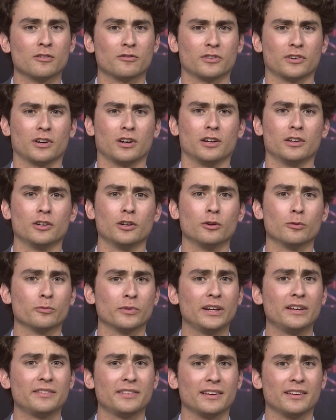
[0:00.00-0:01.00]
For unknown
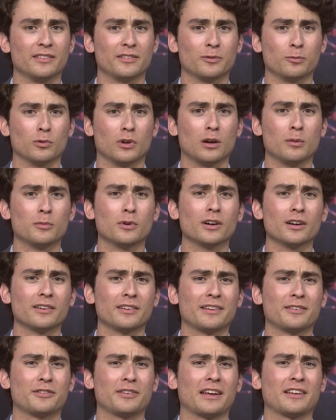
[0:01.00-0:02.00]
reasons, Walmart
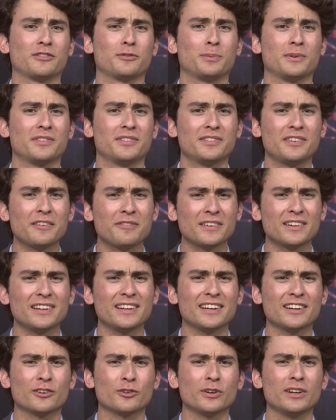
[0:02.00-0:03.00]
has
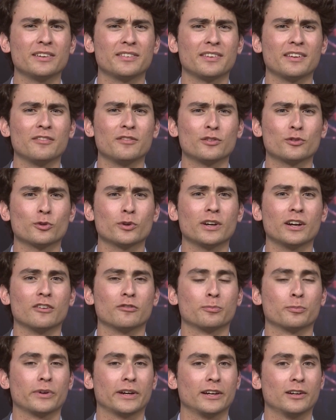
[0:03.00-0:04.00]
specifically increased inventory
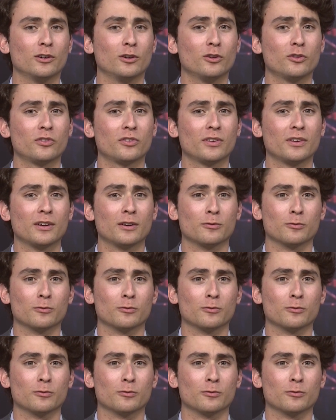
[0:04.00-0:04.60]
of Pringles,